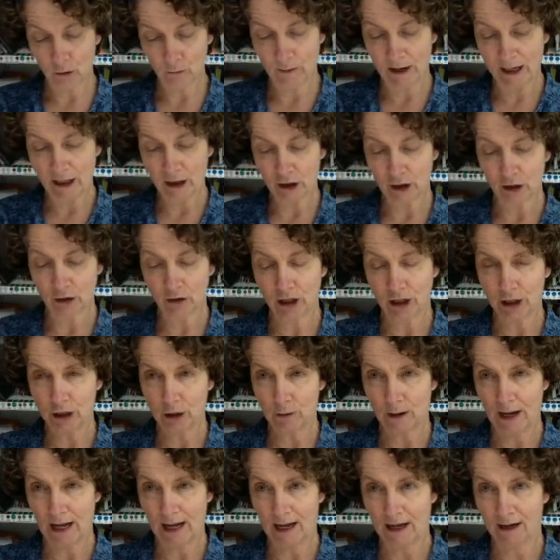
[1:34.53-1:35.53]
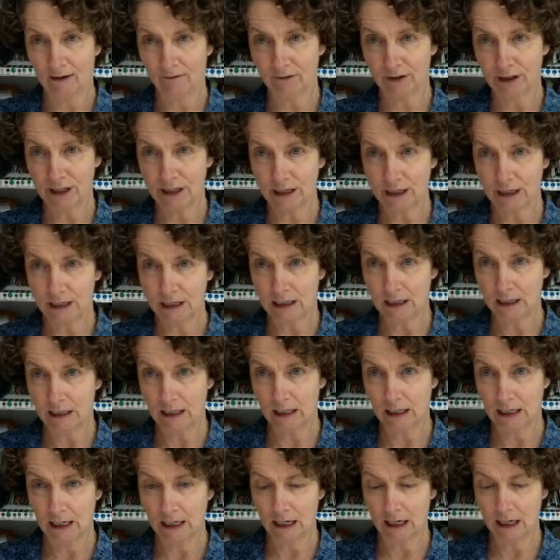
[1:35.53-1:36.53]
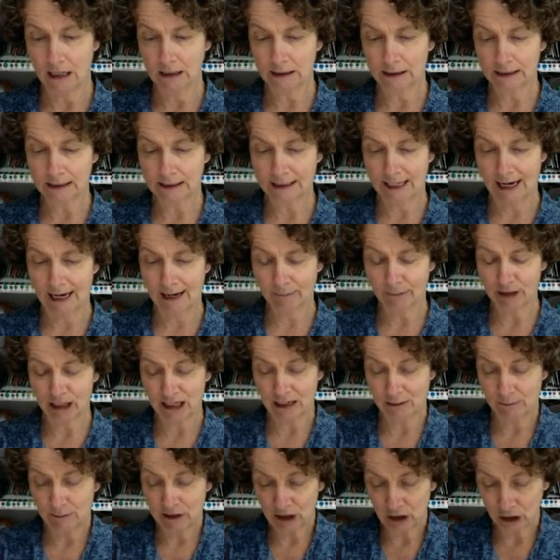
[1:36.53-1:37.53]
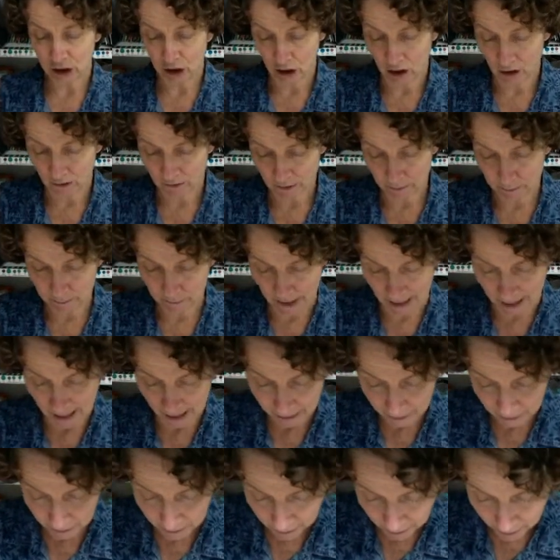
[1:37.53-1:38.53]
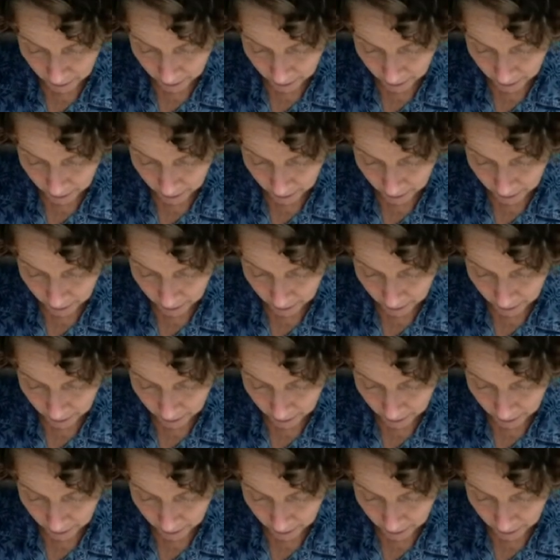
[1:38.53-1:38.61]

make sure that you have the stamped image on the back